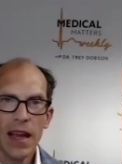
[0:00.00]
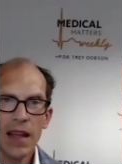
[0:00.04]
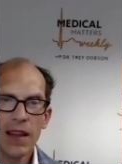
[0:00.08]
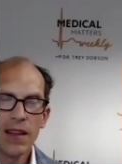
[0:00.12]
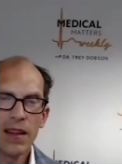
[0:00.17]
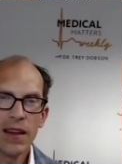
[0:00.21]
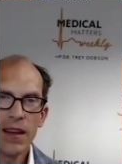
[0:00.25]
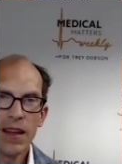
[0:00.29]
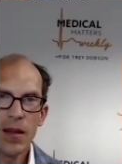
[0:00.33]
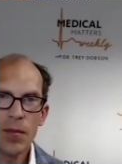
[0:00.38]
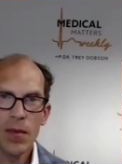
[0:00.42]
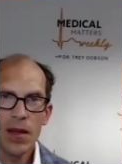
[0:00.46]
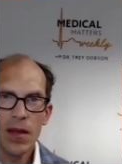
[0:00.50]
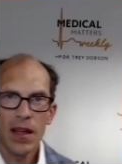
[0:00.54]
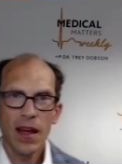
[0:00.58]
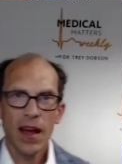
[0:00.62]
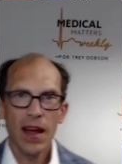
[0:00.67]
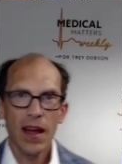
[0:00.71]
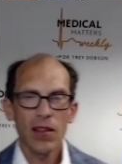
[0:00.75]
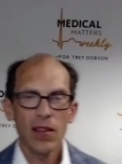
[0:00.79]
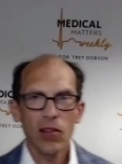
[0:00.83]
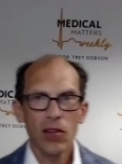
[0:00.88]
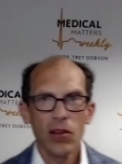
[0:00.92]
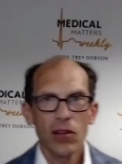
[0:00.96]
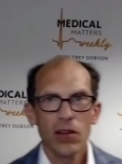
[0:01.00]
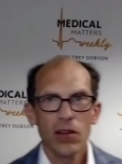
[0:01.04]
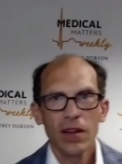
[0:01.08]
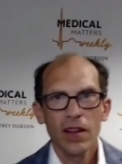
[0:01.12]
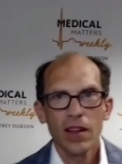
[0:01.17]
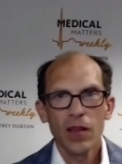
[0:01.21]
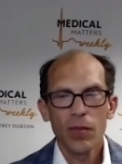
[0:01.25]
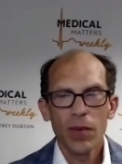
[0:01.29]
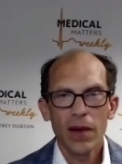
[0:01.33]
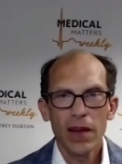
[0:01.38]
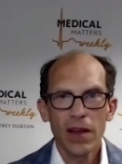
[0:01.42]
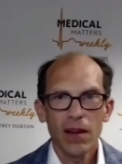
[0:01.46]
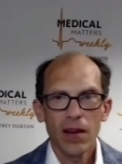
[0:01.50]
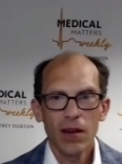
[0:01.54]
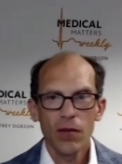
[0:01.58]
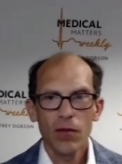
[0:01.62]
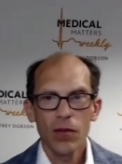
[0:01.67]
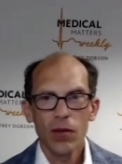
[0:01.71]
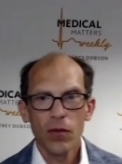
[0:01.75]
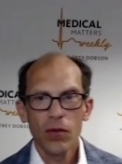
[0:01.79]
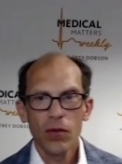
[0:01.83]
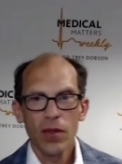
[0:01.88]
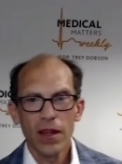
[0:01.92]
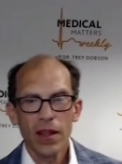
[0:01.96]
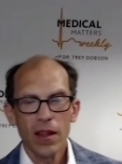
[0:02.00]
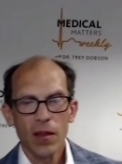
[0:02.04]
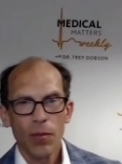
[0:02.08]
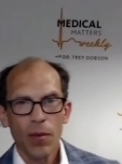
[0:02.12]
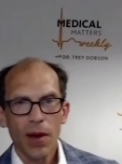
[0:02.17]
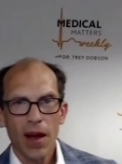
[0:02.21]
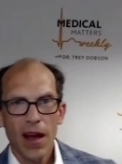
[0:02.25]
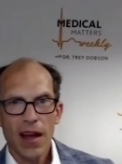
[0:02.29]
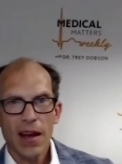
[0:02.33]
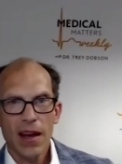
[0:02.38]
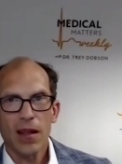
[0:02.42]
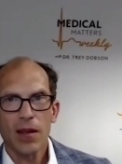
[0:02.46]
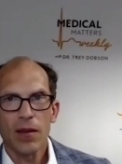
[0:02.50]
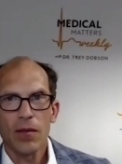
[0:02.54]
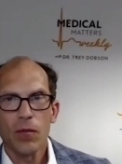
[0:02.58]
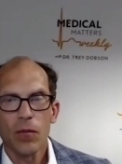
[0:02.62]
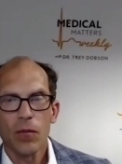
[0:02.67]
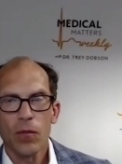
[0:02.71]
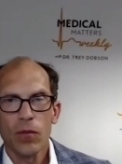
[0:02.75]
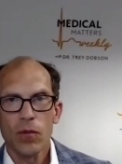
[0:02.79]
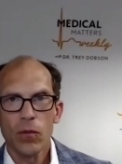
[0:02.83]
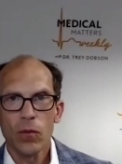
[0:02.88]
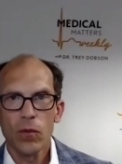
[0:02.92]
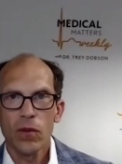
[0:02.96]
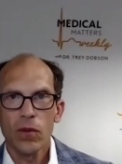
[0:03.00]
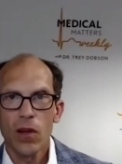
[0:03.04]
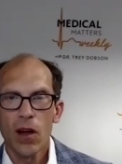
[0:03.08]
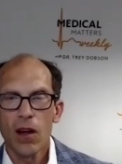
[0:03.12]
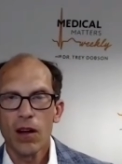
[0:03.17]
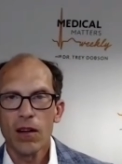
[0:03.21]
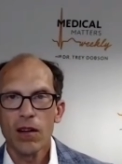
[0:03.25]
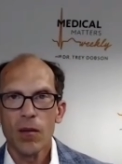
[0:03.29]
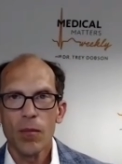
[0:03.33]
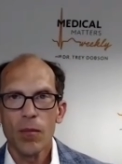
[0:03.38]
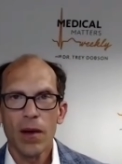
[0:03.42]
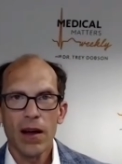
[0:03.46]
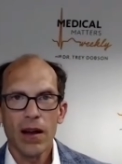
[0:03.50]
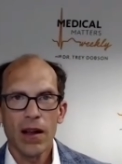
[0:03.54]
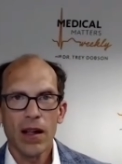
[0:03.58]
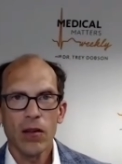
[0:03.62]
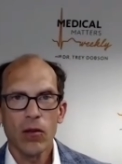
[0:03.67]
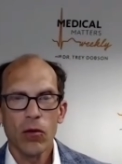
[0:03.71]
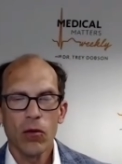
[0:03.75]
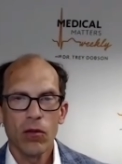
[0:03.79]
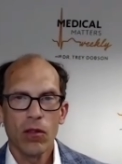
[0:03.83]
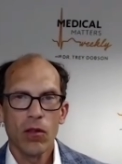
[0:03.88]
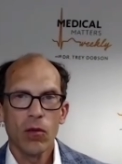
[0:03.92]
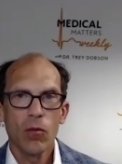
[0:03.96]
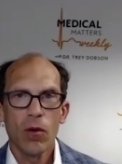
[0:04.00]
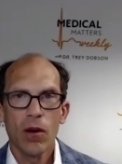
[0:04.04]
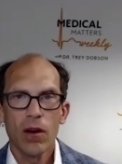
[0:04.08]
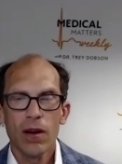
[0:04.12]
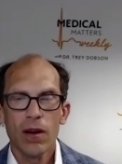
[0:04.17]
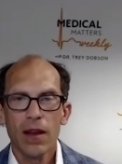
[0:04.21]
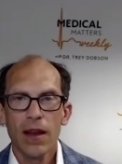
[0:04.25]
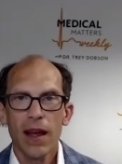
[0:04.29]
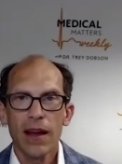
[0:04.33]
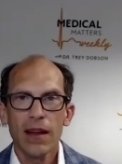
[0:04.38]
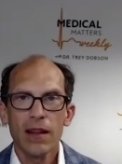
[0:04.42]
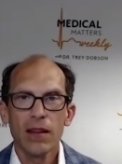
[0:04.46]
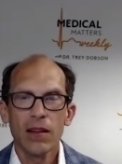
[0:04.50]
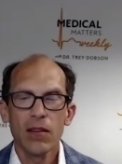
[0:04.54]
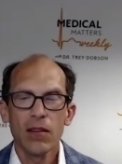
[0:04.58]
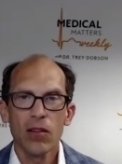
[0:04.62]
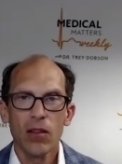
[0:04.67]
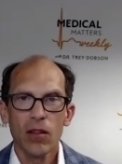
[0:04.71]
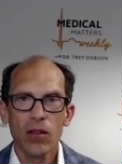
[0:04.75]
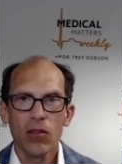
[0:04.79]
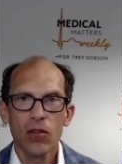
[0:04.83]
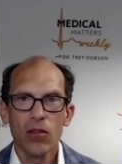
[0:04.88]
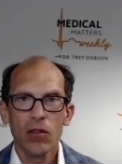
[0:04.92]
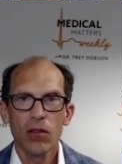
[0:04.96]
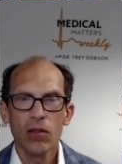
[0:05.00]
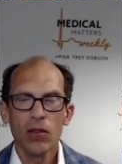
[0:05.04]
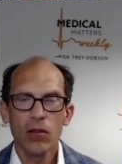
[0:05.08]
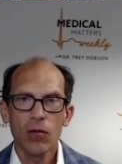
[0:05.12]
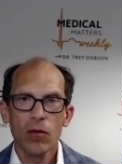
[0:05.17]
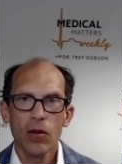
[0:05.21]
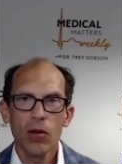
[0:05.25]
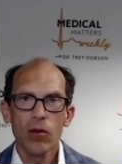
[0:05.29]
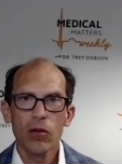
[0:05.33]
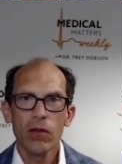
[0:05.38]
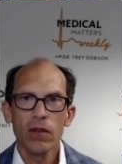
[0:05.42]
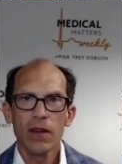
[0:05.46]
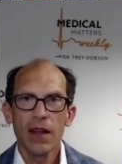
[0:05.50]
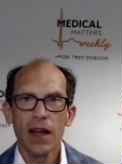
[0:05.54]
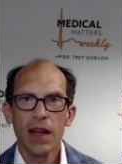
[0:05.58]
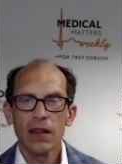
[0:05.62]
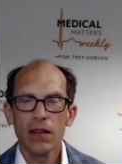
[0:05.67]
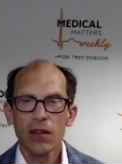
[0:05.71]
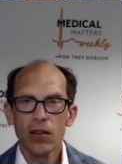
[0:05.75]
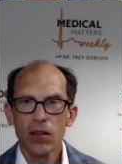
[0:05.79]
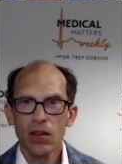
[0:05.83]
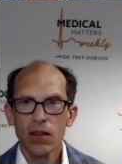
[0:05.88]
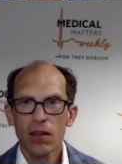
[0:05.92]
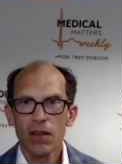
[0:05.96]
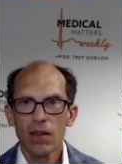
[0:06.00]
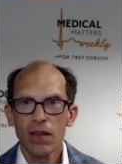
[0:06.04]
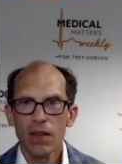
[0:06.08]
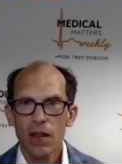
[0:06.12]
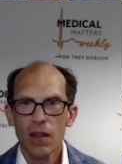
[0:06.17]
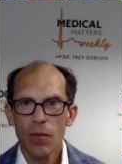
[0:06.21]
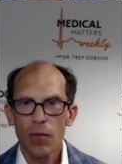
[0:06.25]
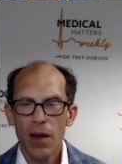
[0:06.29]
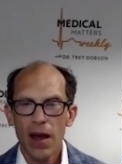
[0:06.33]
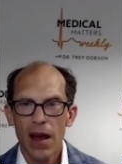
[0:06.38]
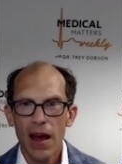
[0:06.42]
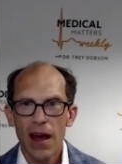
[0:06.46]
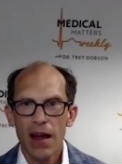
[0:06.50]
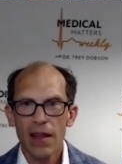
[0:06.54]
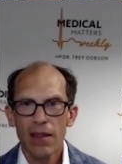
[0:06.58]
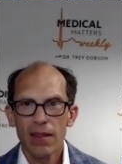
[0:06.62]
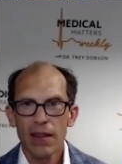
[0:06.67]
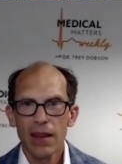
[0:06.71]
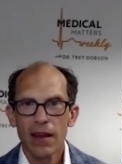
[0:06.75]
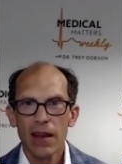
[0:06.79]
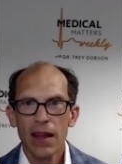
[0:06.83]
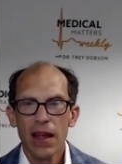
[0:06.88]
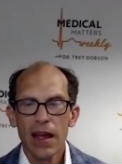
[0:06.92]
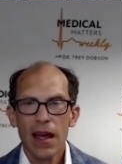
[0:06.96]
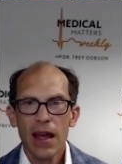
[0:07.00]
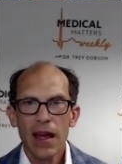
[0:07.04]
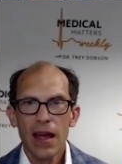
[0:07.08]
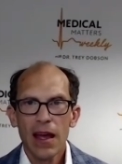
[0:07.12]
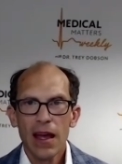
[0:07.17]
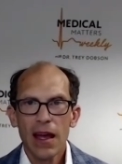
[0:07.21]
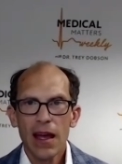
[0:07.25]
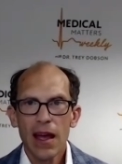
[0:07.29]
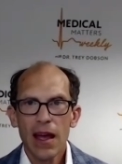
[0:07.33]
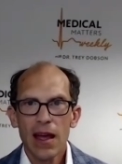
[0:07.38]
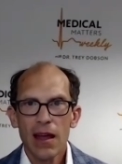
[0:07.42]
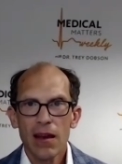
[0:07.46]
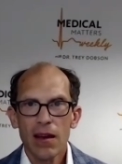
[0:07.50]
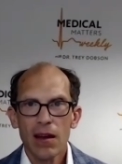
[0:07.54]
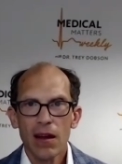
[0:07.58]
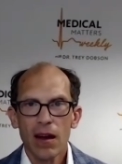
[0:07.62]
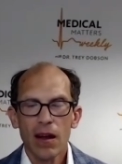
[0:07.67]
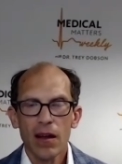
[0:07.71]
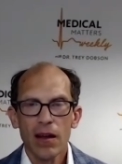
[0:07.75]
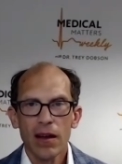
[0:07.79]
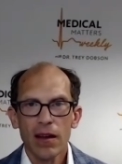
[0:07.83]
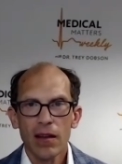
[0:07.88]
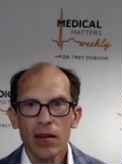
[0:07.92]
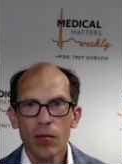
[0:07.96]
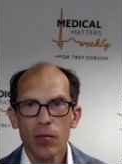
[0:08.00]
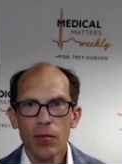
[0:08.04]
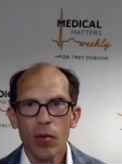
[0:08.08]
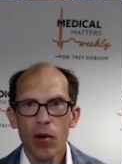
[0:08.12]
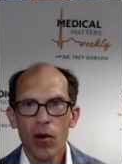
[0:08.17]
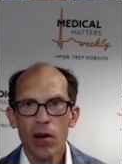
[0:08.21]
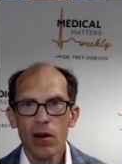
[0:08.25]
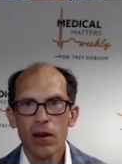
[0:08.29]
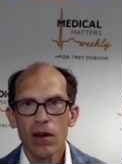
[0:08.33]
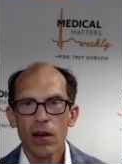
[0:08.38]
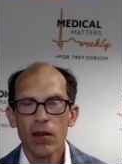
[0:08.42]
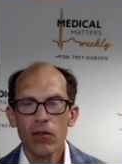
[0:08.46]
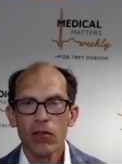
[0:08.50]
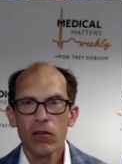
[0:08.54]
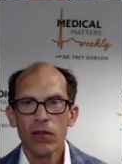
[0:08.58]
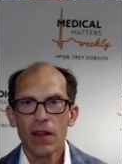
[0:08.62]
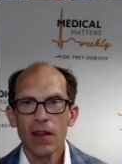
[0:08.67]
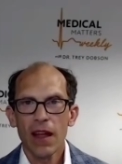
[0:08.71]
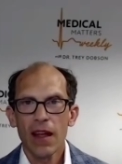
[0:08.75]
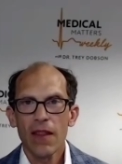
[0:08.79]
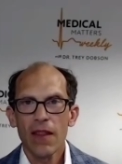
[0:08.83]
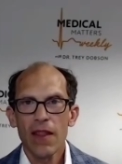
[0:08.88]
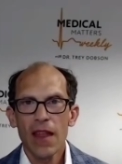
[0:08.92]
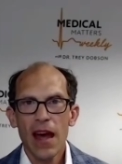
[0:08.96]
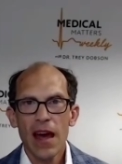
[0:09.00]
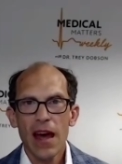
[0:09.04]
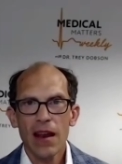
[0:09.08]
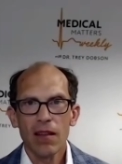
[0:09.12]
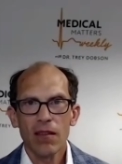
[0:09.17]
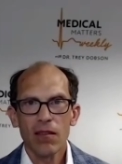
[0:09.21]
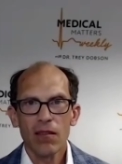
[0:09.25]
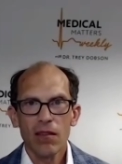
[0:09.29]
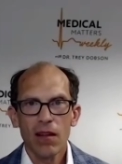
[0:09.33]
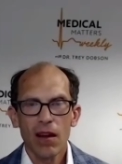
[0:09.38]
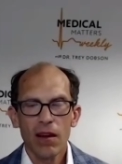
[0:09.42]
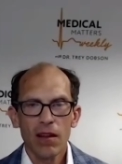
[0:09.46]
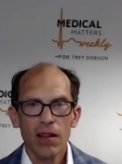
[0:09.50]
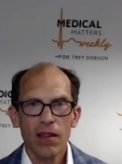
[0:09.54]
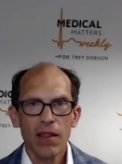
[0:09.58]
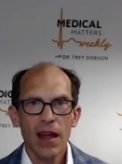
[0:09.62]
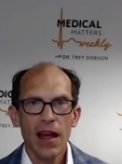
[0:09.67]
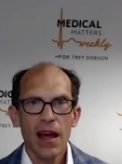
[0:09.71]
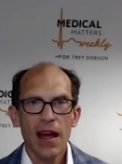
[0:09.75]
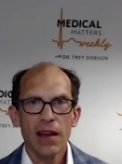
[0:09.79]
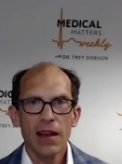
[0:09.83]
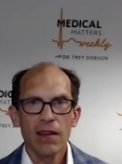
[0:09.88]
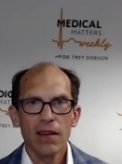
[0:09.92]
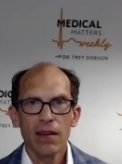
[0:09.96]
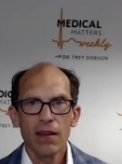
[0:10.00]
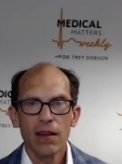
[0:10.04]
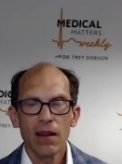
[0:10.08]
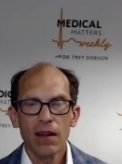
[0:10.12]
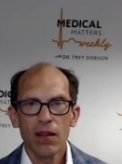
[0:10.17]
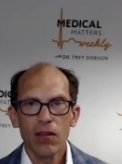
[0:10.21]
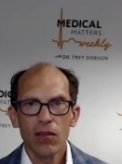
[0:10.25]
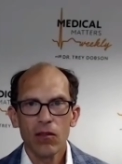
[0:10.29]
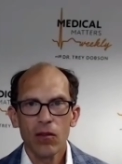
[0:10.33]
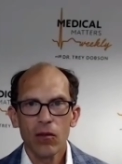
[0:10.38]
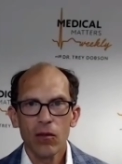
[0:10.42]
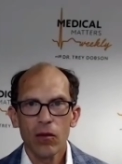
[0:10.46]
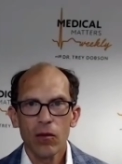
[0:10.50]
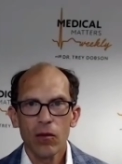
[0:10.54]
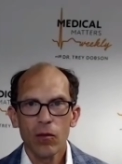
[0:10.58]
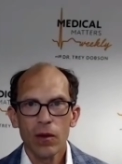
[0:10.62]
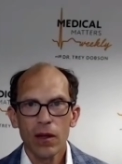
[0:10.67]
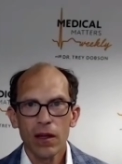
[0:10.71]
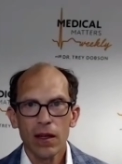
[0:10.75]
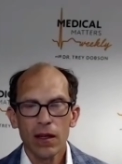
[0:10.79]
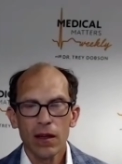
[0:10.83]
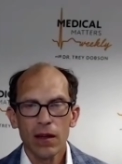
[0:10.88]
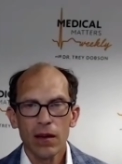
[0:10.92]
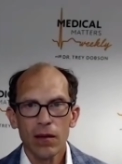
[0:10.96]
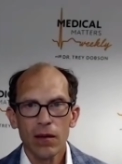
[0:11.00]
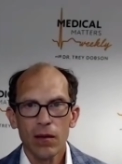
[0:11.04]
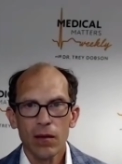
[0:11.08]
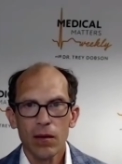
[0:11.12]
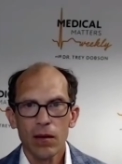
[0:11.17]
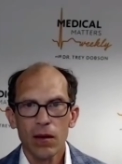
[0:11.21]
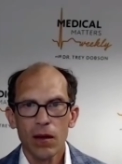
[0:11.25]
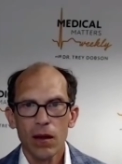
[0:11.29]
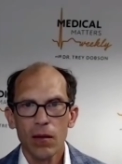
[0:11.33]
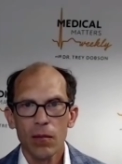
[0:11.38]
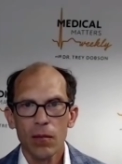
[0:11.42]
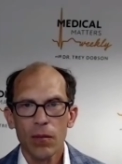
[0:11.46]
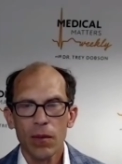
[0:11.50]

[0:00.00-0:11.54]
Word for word: Caitlin, let me ask you to expand on a few things Patty talked about, I'll use the word negligence, just gross negligence in the past. And, and uh, it is important to understand that and study that uh, so that we can